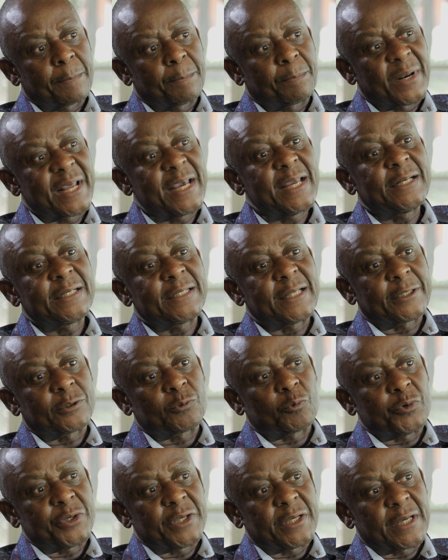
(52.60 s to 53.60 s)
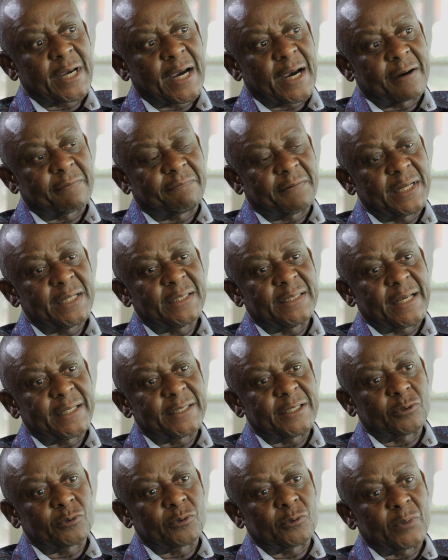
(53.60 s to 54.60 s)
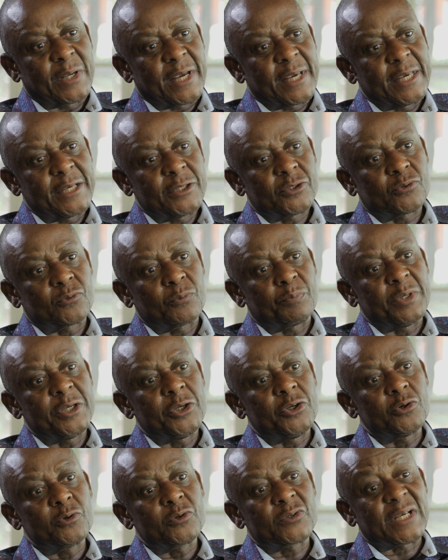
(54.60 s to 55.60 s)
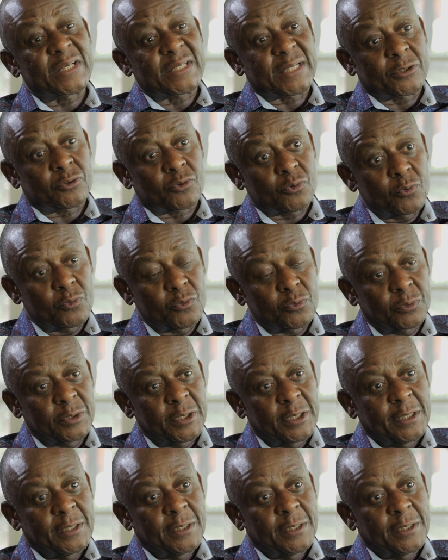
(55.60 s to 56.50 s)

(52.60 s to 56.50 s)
plan that we are validating today is to be used as a tool